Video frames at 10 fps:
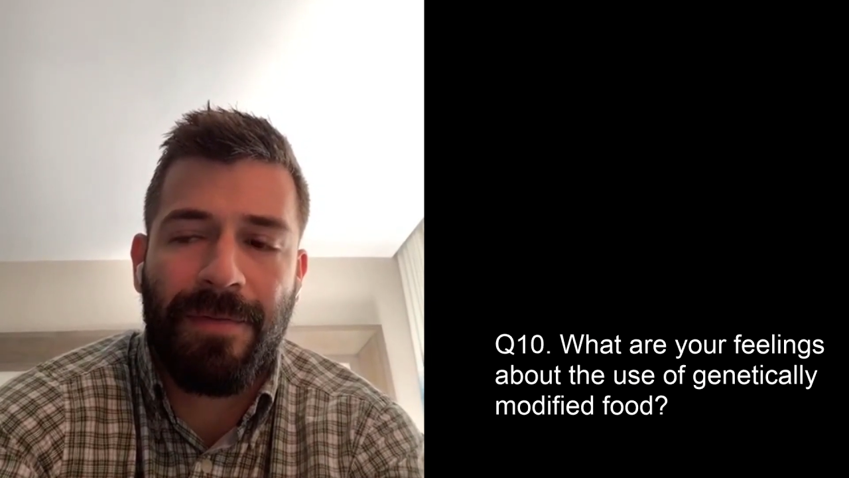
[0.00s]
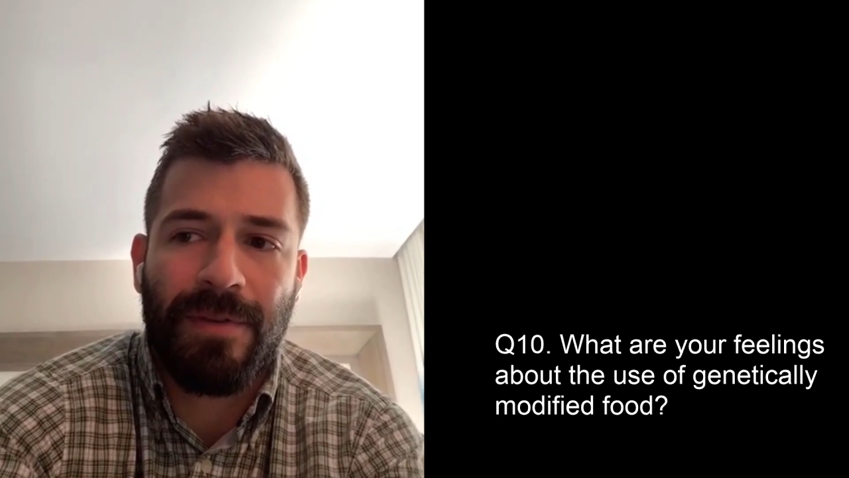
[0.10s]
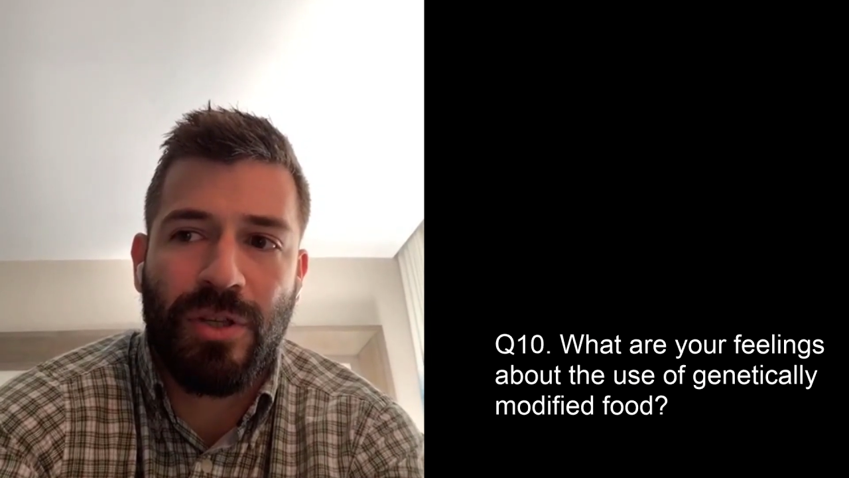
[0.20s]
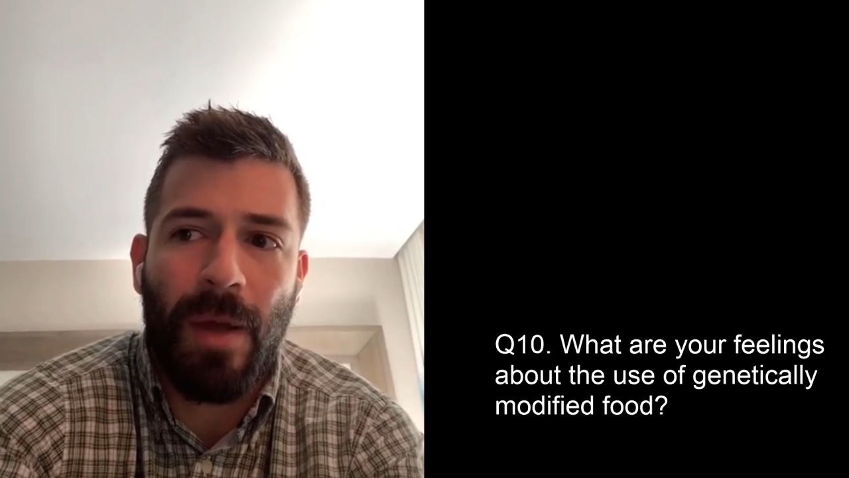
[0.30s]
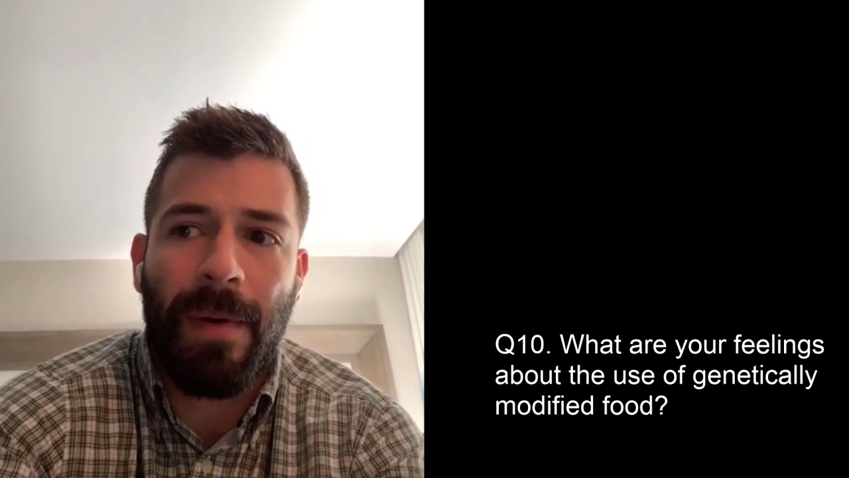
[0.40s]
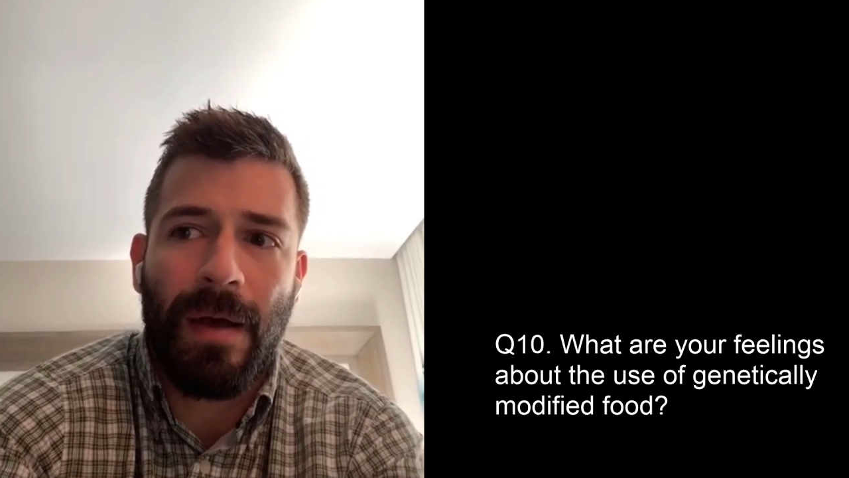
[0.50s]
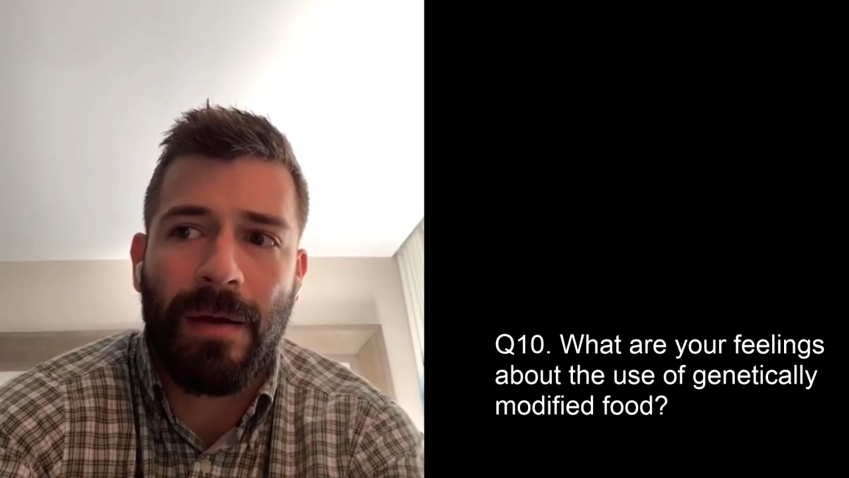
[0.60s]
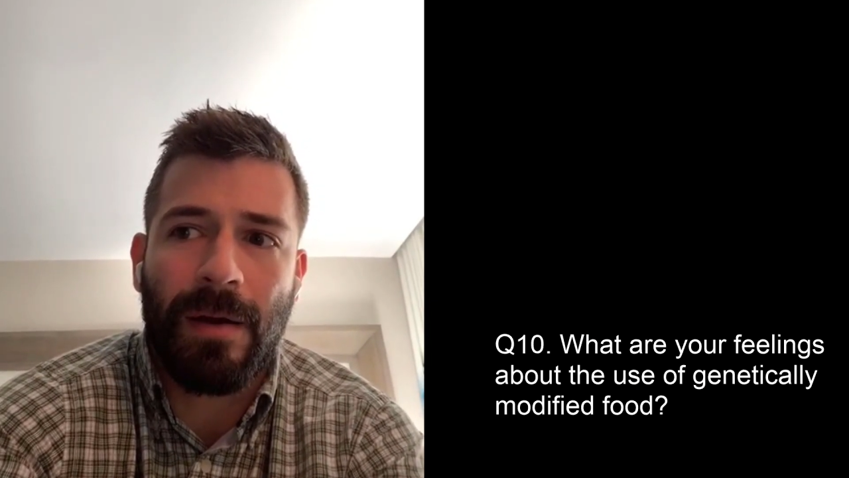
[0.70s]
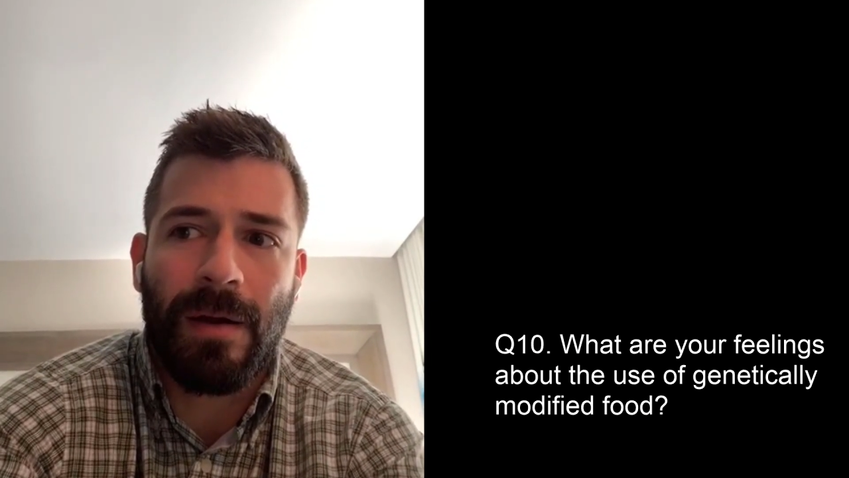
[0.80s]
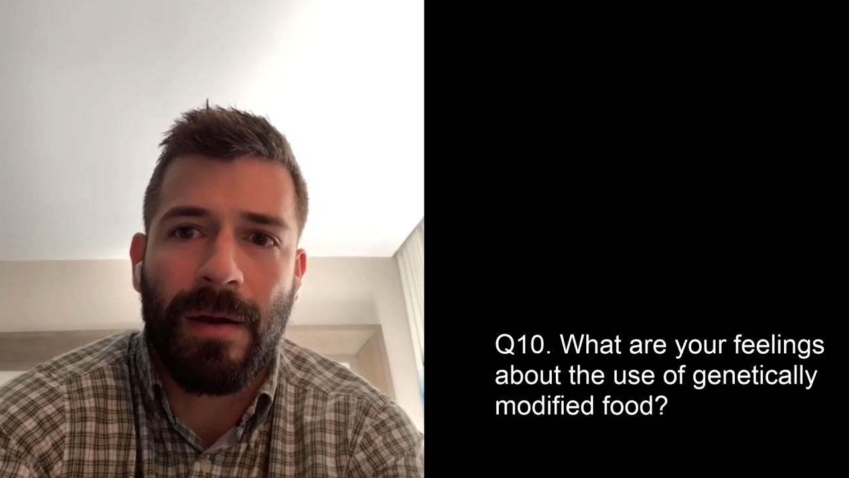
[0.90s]
stop
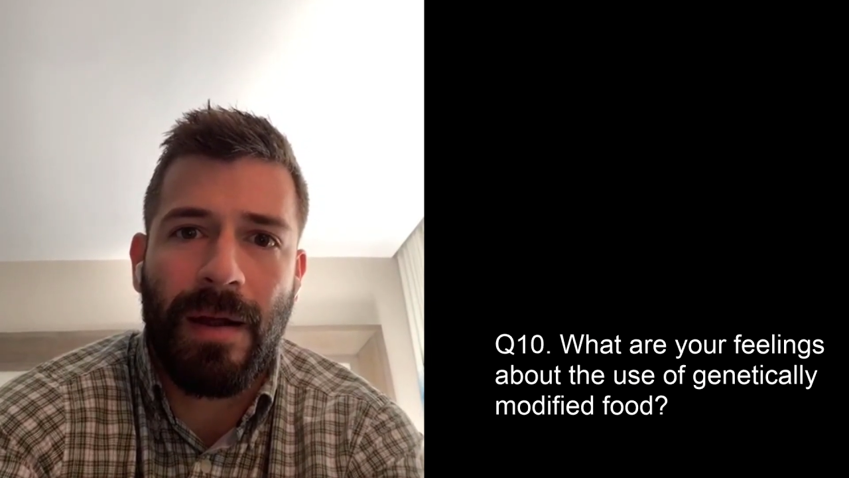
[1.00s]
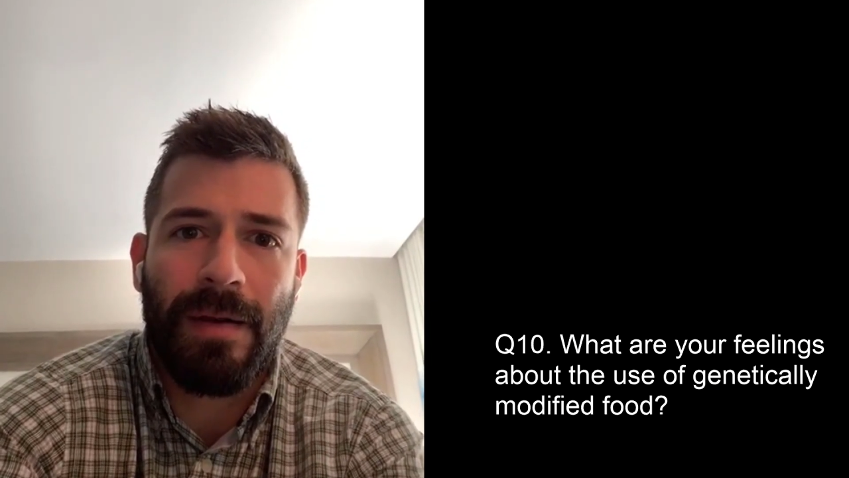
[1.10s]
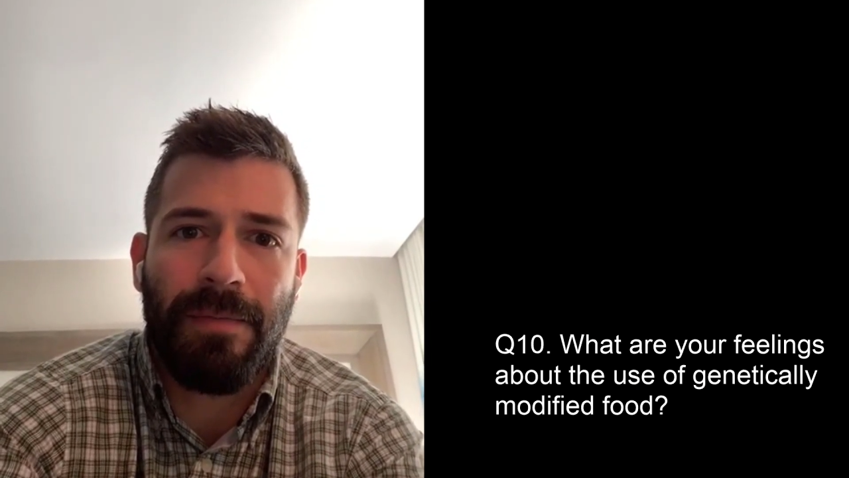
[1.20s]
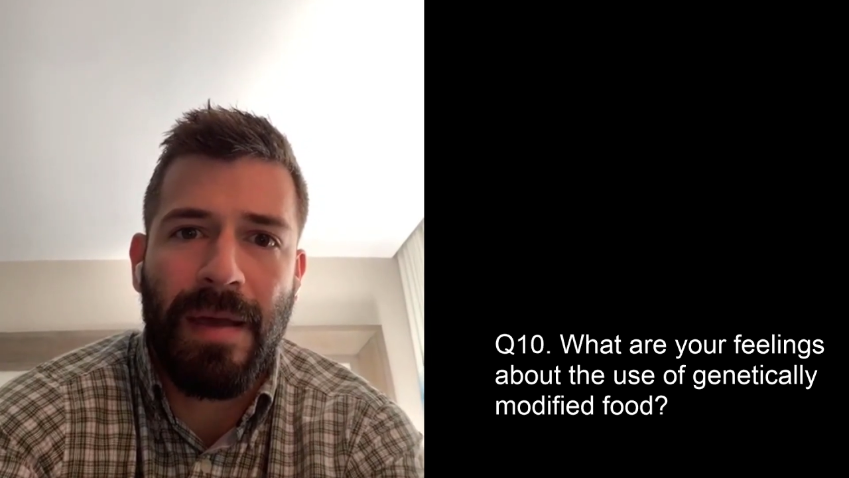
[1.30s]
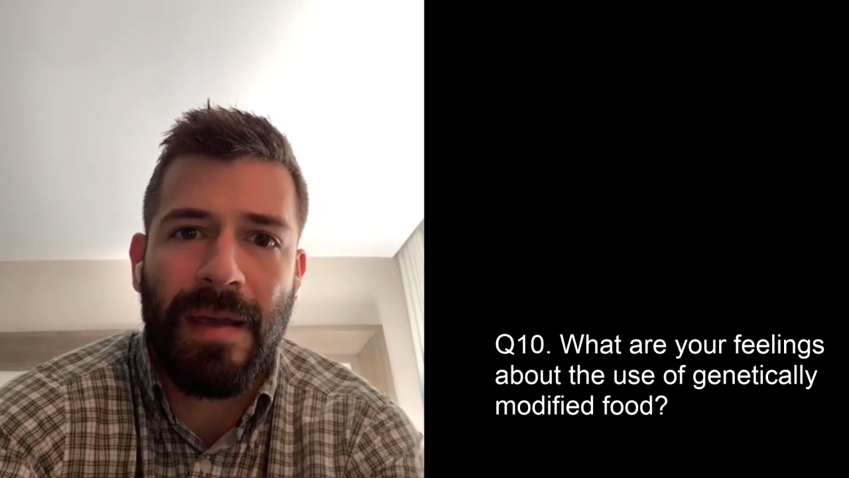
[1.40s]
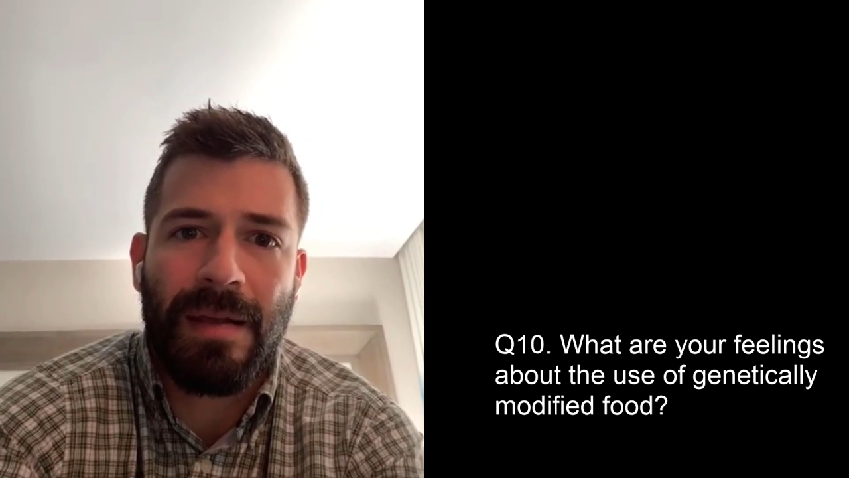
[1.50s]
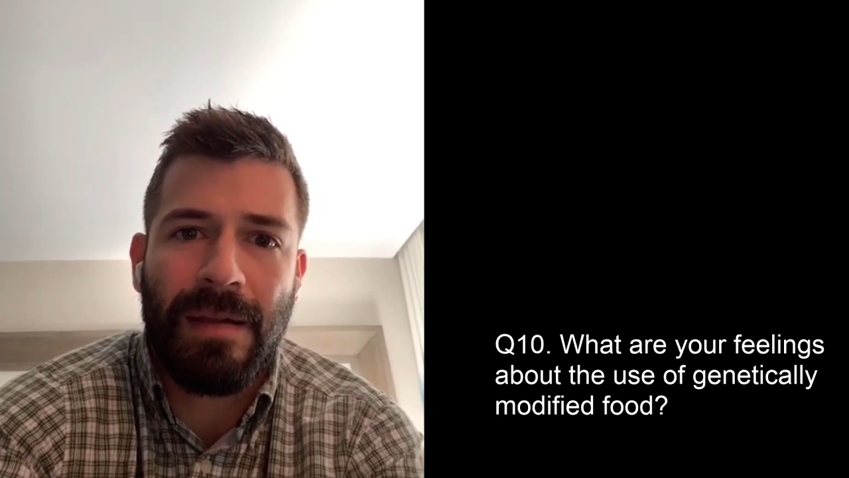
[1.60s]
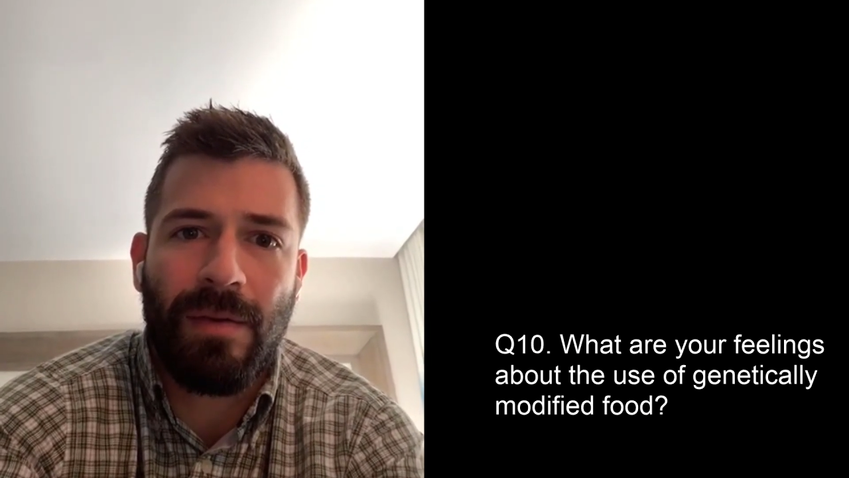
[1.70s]
hunger and make